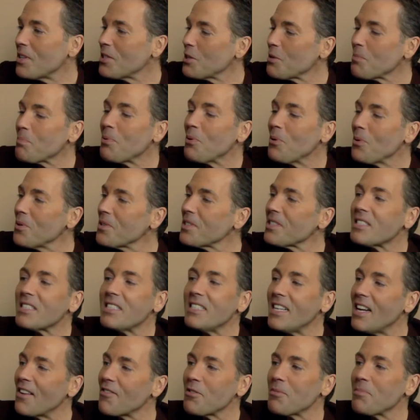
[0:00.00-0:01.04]
Your pool has
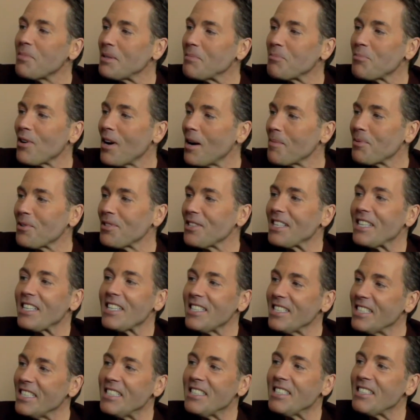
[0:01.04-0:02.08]
never been properly
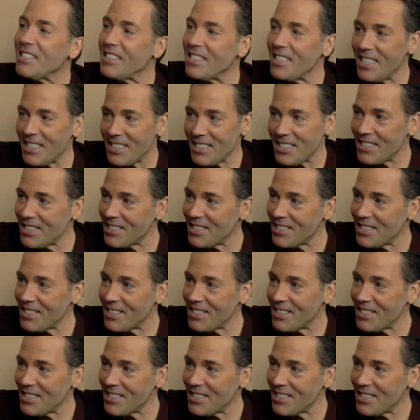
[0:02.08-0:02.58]
cleaned since.